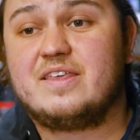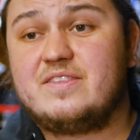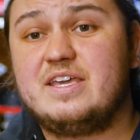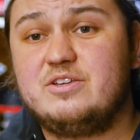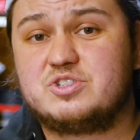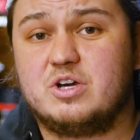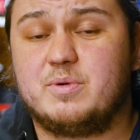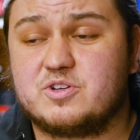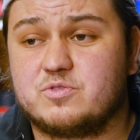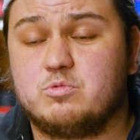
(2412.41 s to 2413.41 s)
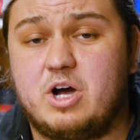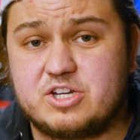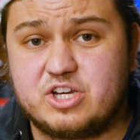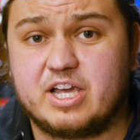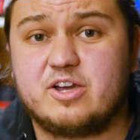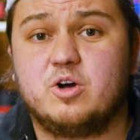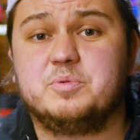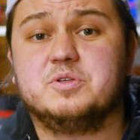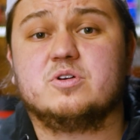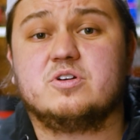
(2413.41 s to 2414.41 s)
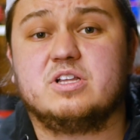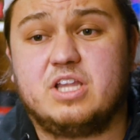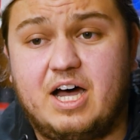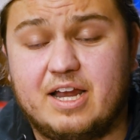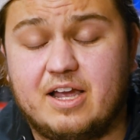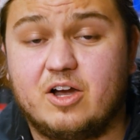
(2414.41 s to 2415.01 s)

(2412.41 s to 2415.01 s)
Thank you so much for watching. I hope you learned a lot.